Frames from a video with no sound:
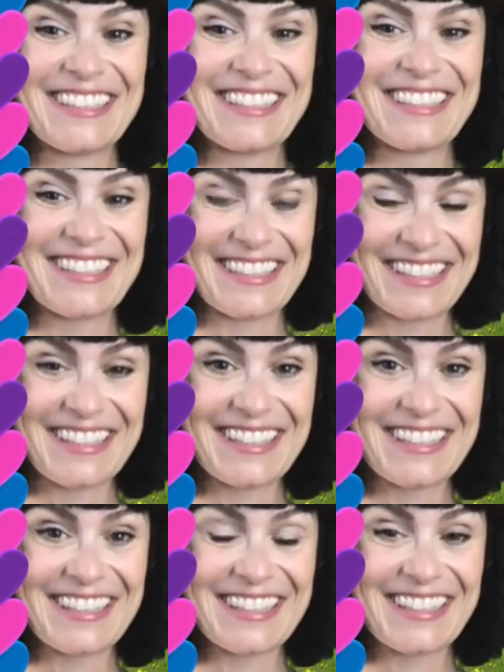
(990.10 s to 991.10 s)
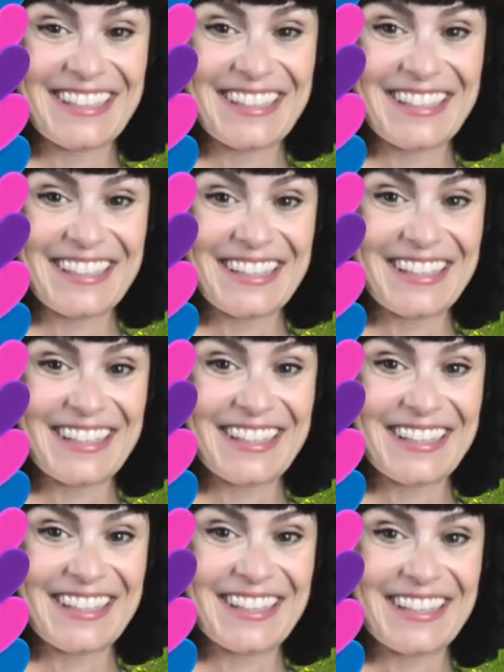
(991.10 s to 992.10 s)

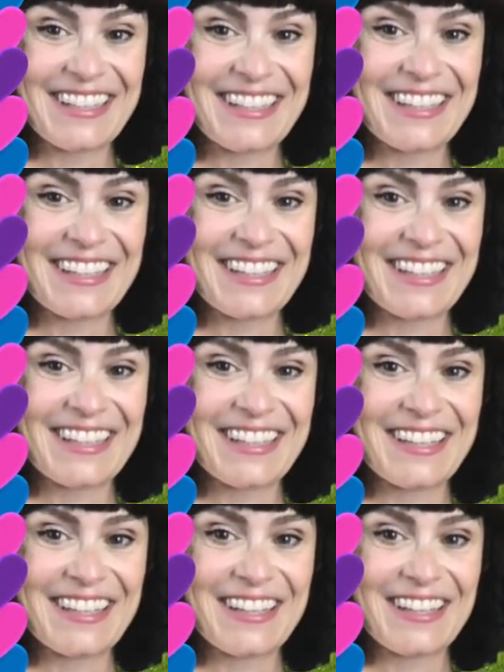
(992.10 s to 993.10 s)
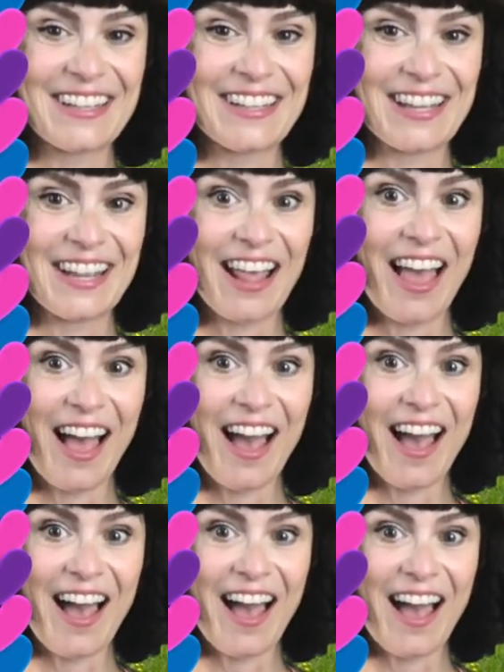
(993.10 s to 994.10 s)

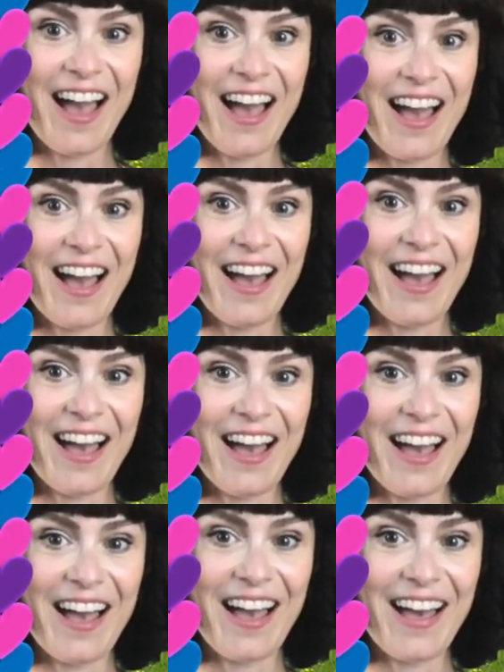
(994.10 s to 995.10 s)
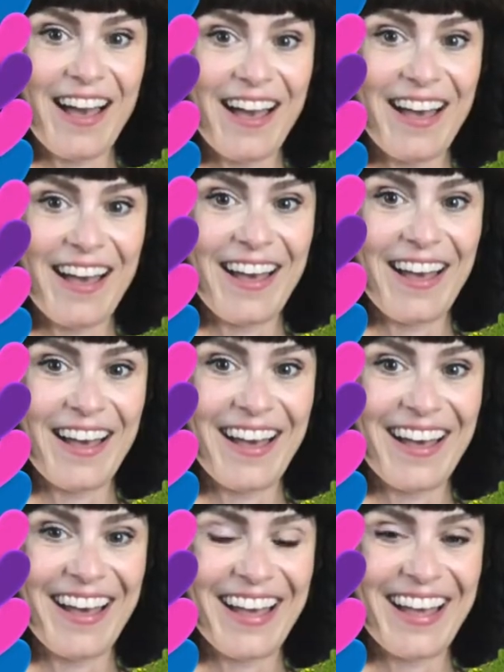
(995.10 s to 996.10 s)

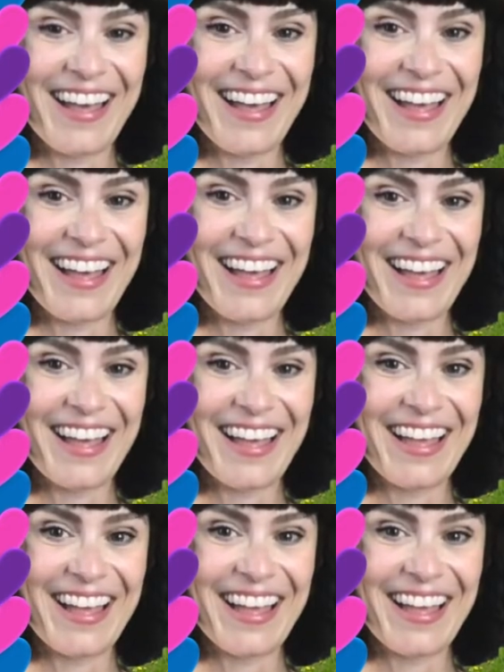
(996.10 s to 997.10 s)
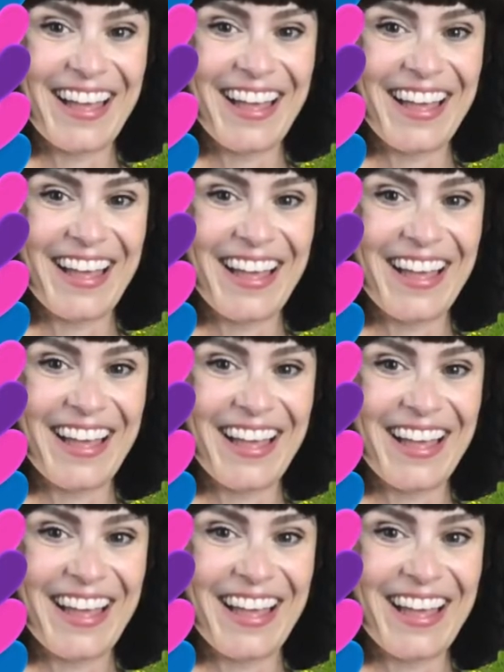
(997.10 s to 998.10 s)
The person shown says nothing.